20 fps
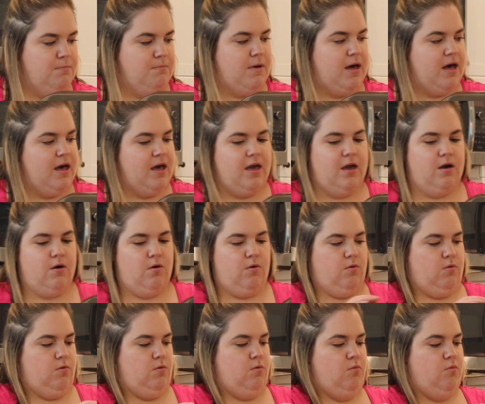my
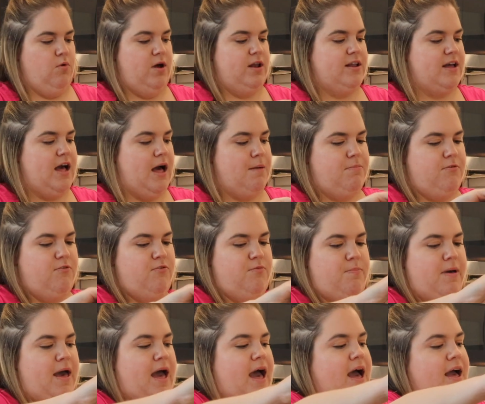1 cup
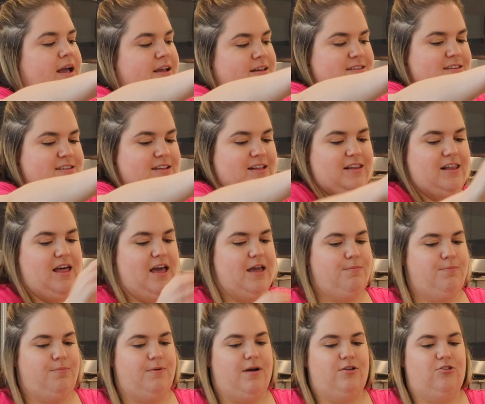of packed
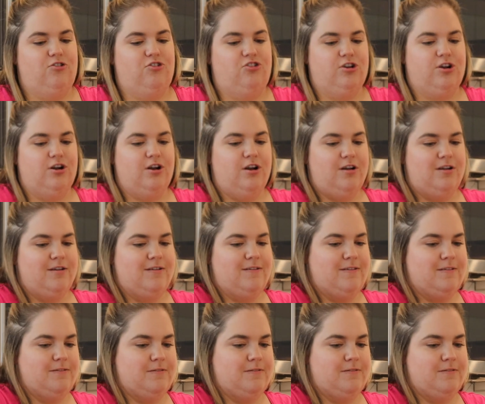light brown sugar,